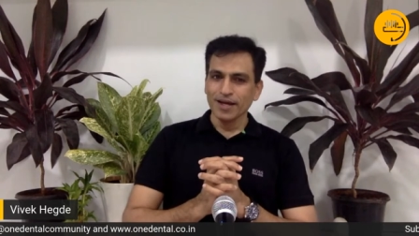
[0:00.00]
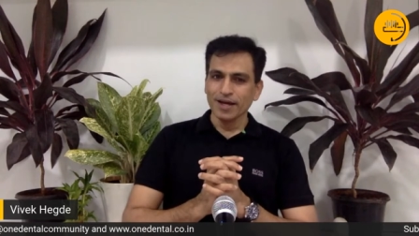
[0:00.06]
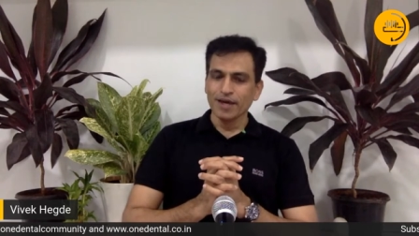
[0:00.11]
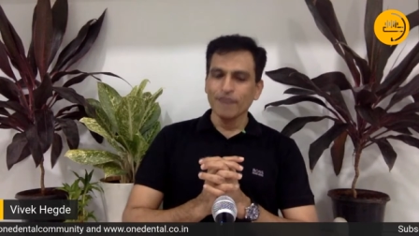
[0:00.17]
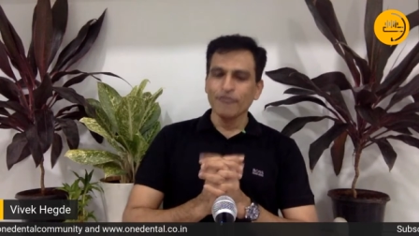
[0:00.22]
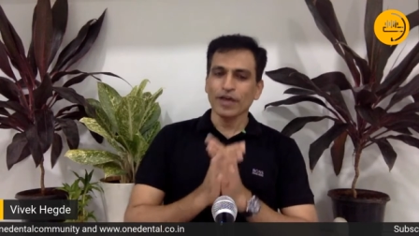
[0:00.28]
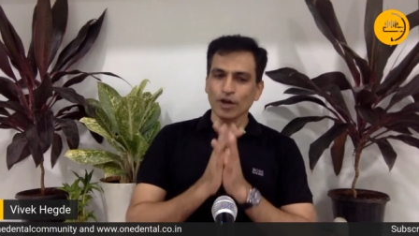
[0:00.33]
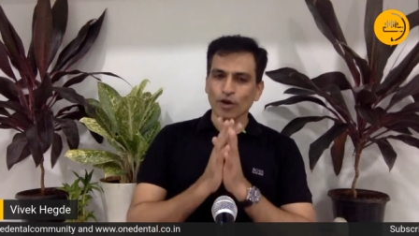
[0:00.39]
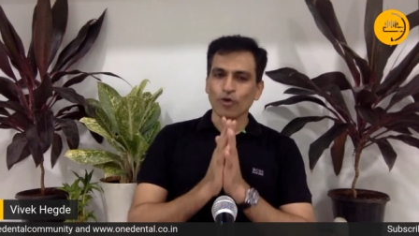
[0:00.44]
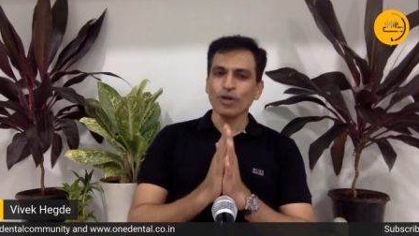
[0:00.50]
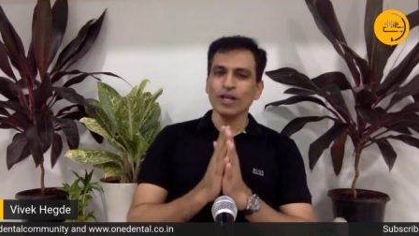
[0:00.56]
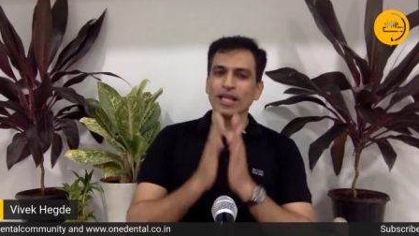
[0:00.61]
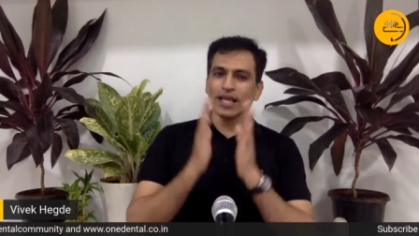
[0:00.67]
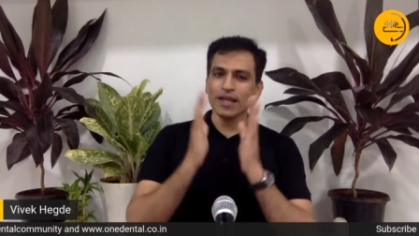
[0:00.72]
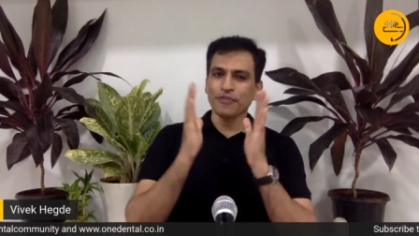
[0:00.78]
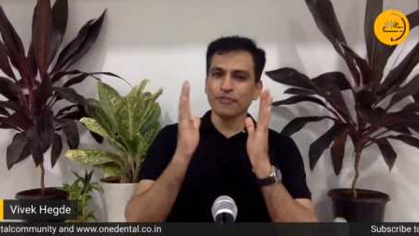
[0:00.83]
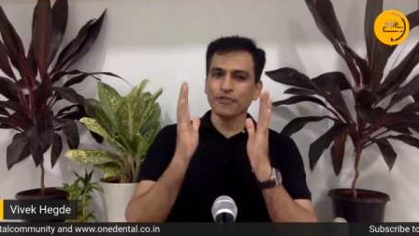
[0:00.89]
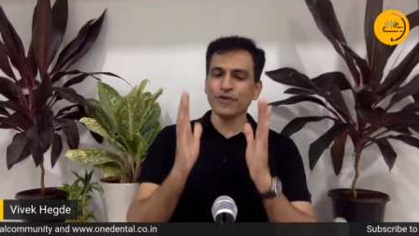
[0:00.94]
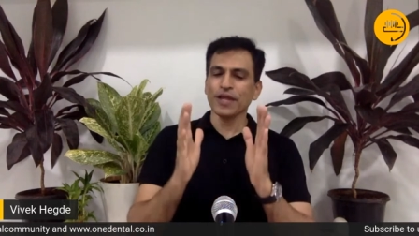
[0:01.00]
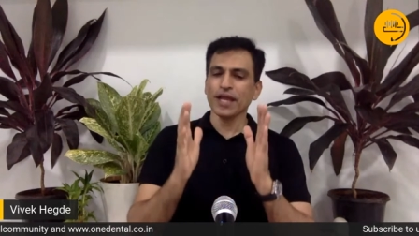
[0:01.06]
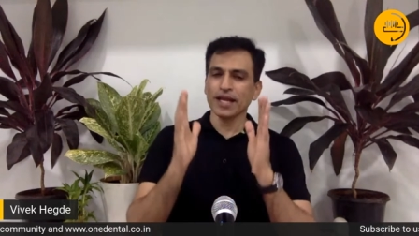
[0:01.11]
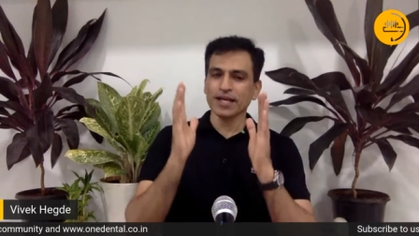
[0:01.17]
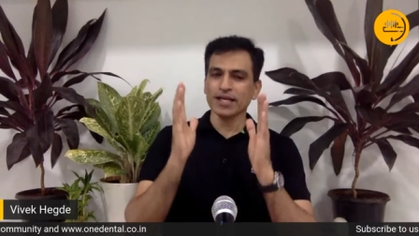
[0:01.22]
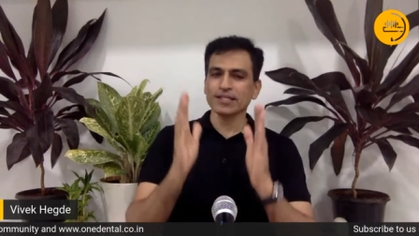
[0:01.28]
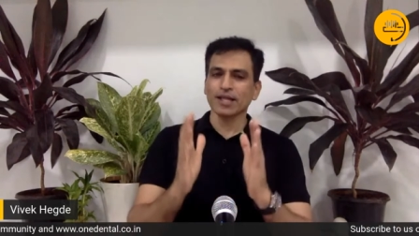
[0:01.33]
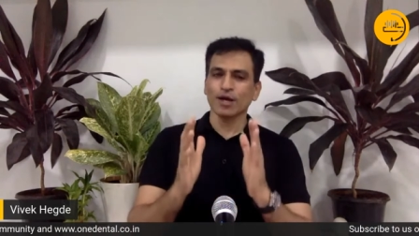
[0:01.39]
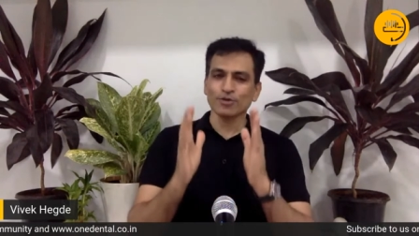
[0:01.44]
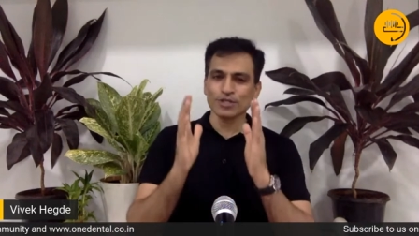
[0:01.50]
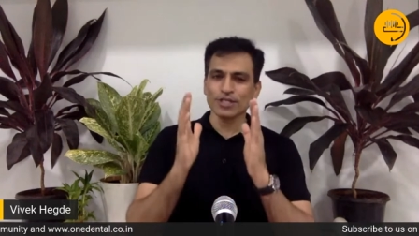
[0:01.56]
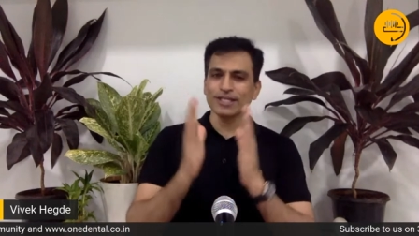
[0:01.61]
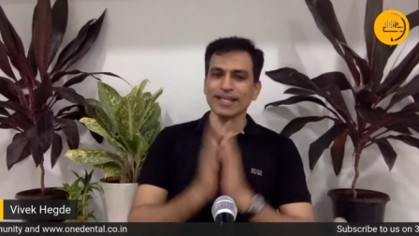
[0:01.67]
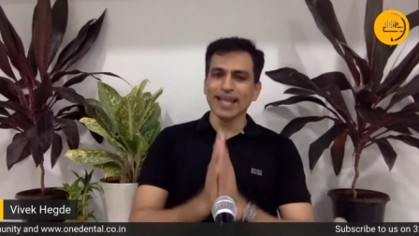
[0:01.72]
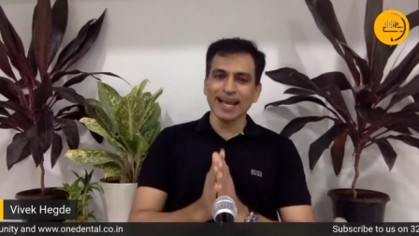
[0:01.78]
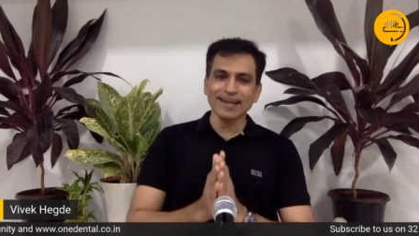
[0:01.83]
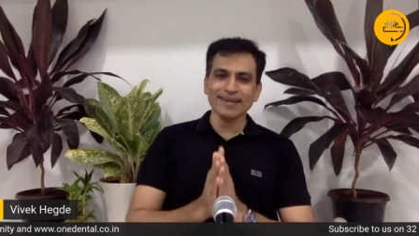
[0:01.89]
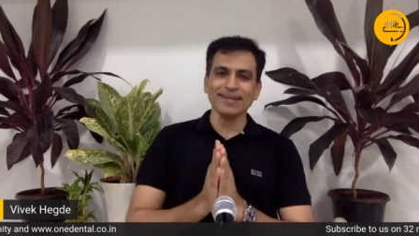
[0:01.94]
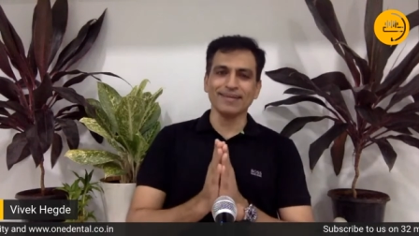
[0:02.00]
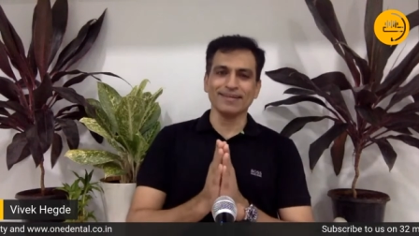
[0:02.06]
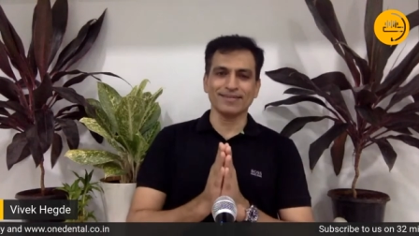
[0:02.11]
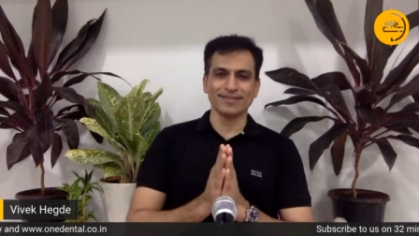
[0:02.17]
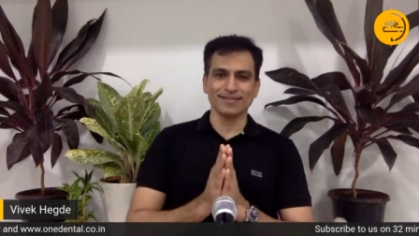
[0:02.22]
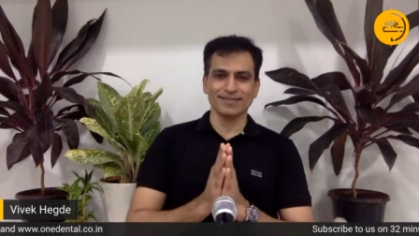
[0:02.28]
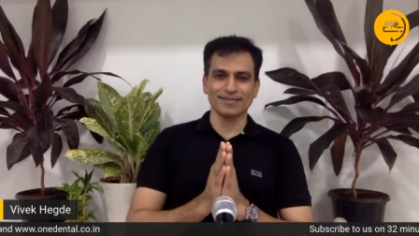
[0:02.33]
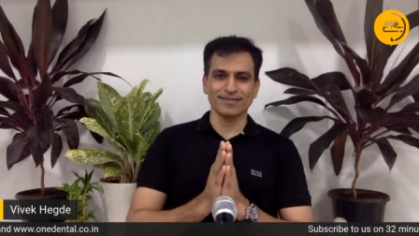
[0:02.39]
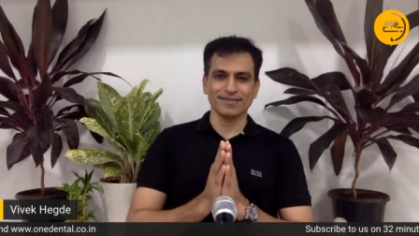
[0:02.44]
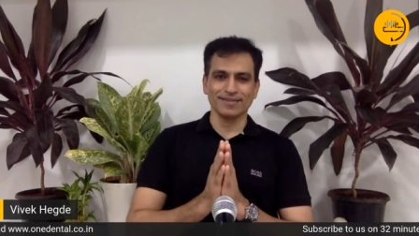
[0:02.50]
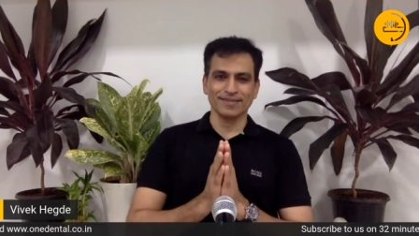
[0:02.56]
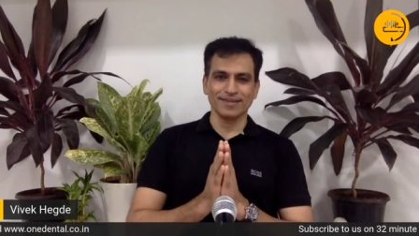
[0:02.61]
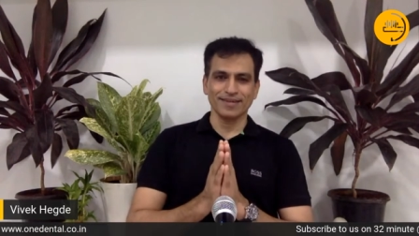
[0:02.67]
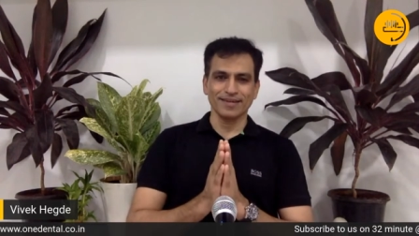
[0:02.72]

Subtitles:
we are only 300,000 dentists,